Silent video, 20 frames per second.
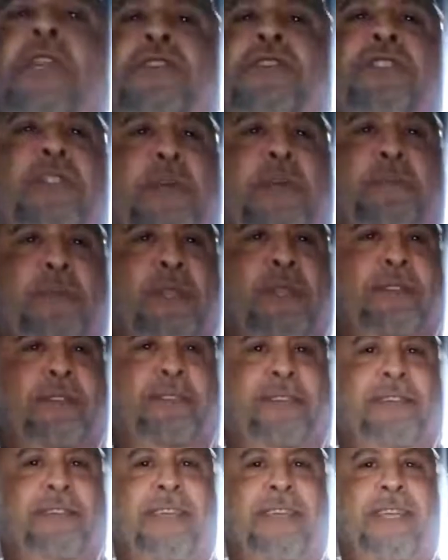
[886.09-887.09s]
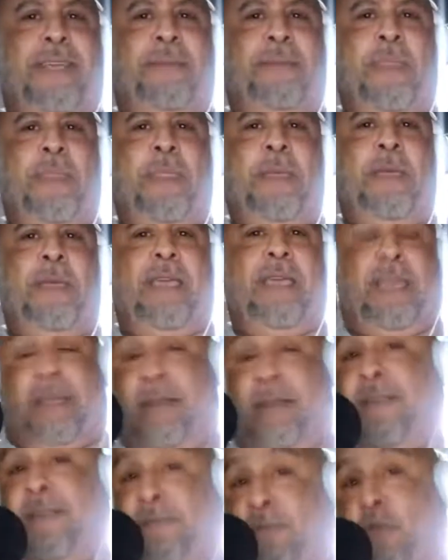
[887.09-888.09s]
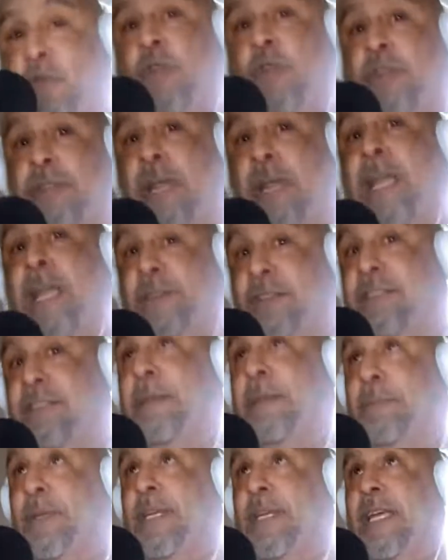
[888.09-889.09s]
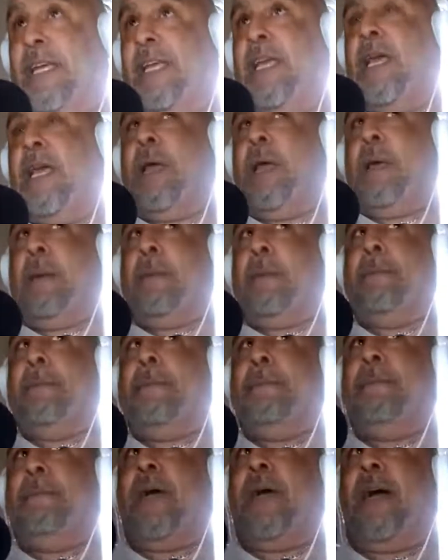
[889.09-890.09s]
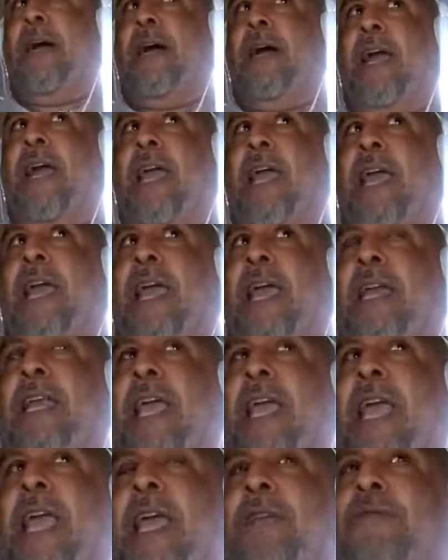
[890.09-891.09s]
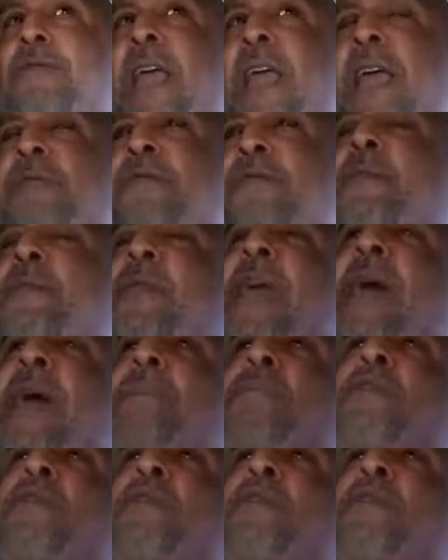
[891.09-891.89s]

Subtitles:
accept this. And of course I accepted it. And from that